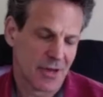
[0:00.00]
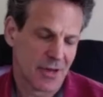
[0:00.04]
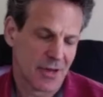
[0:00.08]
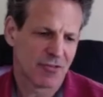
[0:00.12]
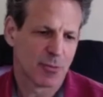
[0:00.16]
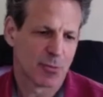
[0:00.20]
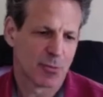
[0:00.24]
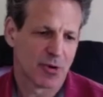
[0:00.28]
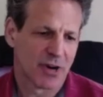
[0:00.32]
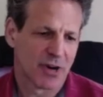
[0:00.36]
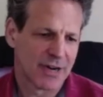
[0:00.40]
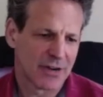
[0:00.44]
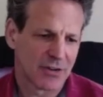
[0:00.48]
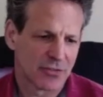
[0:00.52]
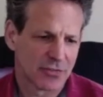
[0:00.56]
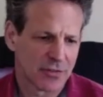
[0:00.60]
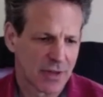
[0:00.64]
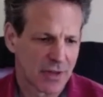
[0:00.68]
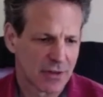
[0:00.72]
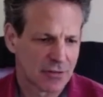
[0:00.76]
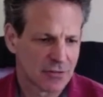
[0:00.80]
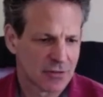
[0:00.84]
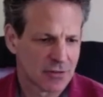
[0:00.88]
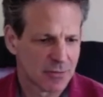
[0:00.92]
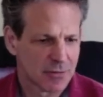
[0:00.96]
practice
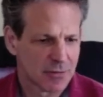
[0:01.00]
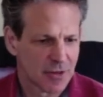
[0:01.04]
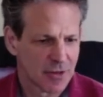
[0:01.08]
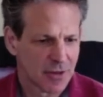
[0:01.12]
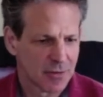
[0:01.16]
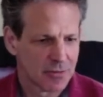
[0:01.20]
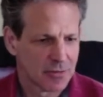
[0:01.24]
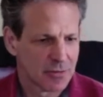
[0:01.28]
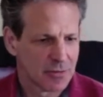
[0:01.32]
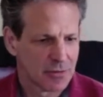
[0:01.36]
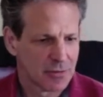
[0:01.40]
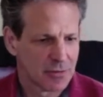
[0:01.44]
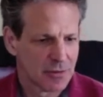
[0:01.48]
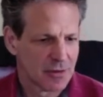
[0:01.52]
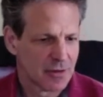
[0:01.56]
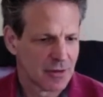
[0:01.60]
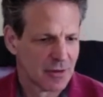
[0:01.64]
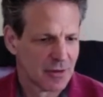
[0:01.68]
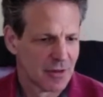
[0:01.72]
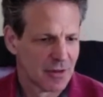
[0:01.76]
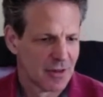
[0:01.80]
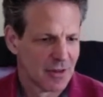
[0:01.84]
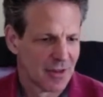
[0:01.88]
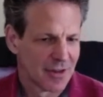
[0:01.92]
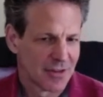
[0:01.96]
that sometimes,
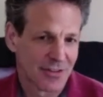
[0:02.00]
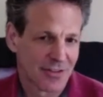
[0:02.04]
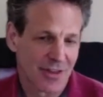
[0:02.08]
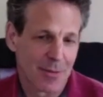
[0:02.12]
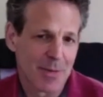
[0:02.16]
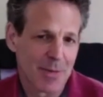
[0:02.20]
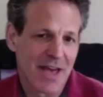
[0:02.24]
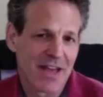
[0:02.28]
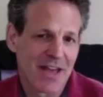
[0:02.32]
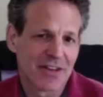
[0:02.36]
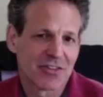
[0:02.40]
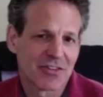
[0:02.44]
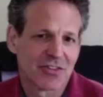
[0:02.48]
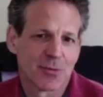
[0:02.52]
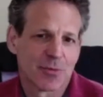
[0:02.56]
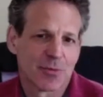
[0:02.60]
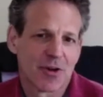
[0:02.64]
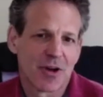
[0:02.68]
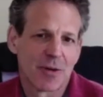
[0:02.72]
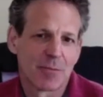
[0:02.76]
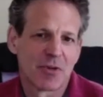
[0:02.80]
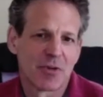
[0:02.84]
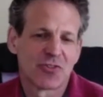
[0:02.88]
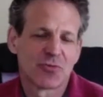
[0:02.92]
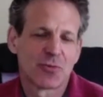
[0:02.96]
because I imagine the
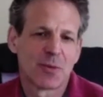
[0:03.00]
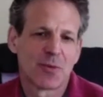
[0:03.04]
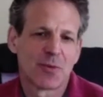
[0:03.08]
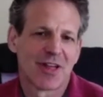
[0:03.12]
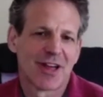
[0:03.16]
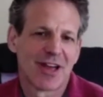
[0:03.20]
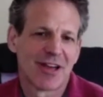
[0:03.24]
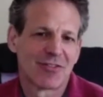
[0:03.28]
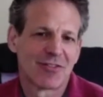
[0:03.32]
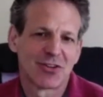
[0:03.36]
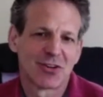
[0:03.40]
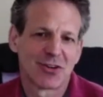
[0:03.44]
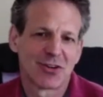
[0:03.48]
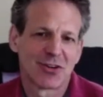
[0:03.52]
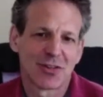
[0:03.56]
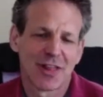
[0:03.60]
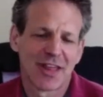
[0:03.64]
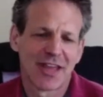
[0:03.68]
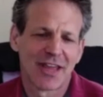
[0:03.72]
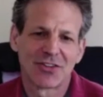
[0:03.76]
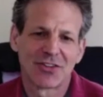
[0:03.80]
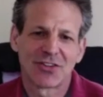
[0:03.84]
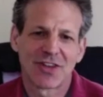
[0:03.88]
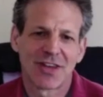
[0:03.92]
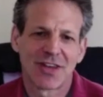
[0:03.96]
problem most people have: your
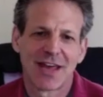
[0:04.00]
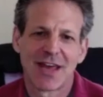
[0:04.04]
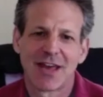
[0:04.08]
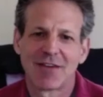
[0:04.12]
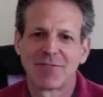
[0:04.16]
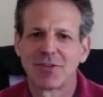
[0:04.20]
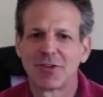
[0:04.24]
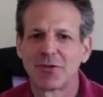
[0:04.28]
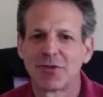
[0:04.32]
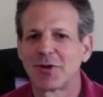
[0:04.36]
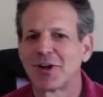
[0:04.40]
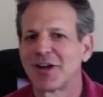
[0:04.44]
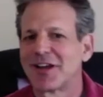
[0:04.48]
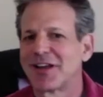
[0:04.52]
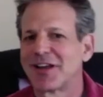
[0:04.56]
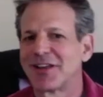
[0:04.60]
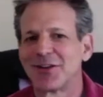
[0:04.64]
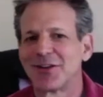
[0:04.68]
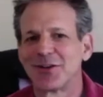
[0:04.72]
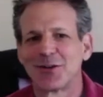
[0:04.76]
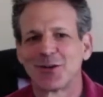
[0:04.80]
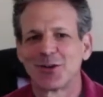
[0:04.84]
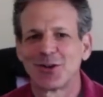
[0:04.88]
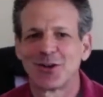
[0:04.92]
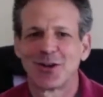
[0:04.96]
legs get heavy, right?
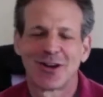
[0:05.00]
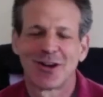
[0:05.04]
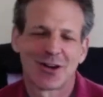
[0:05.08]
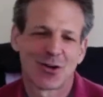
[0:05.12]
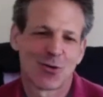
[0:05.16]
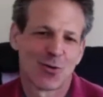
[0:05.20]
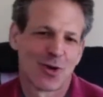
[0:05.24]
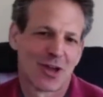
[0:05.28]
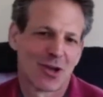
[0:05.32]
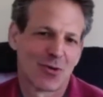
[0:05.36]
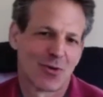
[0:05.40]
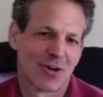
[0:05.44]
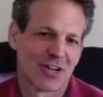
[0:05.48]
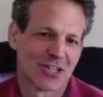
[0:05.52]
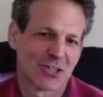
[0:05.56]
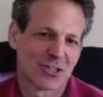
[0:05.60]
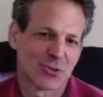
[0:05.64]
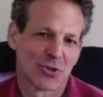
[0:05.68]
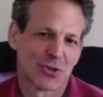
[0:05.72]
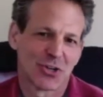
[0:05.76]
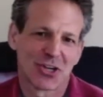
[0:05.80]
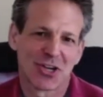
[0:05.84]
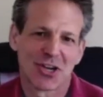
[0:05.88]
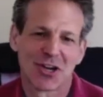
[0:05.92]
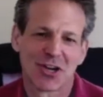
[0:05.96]
You're not quite watching
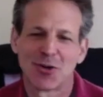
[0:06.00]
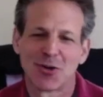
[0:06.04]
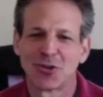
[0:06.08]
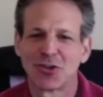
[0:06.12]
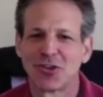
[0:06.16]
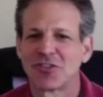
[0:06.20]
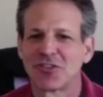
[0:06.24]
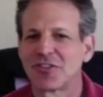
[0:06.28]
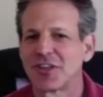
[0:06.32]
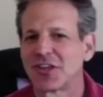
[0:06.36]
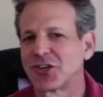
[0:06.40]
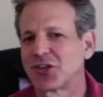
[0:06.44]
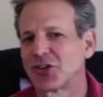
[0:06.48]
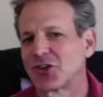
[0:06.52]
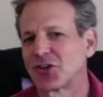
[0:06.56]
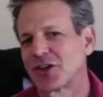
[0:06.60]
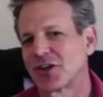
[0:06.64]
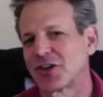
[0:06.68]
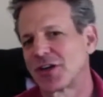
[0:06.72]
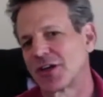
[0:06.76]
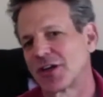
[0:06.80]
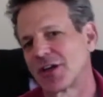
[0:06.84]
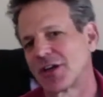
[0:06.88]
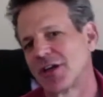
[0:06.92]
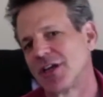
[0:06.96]
where you're going. You think you're
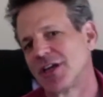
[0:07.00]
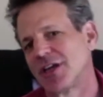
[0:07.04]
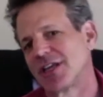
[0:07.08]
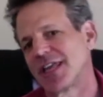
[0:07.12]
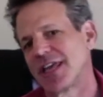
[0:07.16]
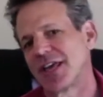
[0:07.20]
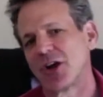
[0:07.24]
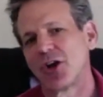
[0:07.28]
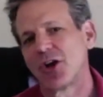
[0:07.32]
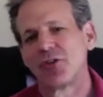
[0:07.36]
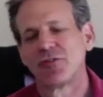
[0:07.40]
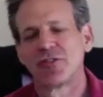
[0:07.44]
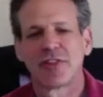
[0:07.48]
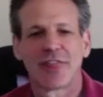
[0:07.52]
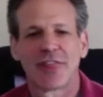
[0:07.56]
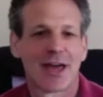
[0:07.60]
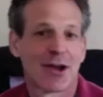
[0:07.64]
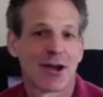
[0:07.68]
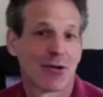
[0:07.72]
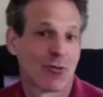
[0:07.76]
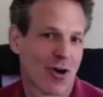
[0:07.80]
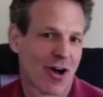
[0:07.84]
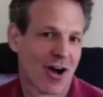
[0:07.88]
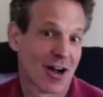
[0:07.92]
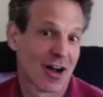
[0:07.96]
gonna get over
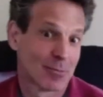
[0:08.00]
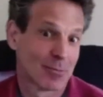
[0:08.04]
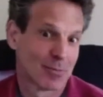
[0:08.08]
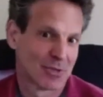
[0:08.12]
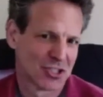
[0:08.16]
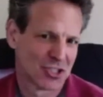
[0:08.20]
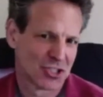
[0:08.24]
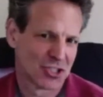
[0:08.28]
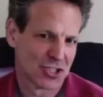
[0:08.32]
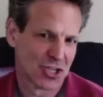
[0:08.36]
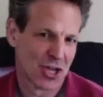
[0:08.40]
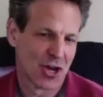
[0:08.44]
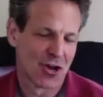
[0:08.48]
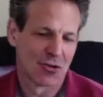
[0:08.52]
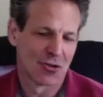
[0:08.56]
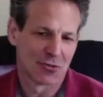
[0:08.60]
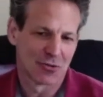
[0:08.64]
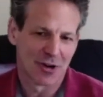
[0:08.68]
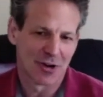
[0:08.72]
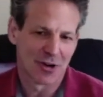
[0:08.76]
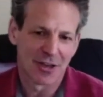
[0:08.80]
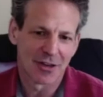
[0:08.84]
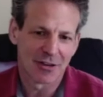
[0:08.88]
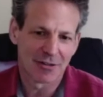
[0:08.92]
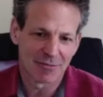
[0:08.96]
that rock, but you don't,
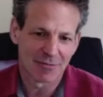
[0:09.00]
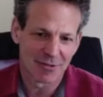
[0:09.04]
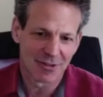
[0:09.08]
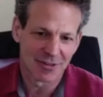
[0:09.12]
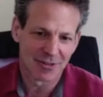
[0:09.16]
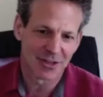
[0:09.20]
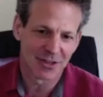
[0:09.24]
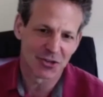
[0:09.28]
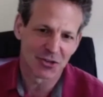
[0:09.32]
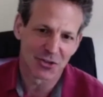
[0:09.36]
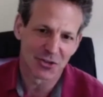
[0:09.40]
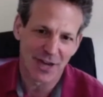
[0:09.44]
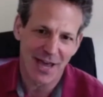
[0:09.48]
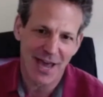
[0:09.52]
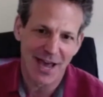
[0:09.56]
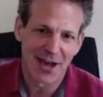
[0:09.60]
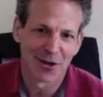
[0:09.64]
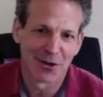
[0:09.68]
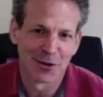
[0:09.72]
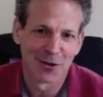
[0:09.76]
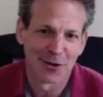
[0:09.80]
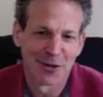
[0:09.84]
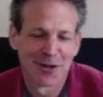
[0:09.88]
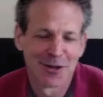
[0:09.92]
right? And then you're down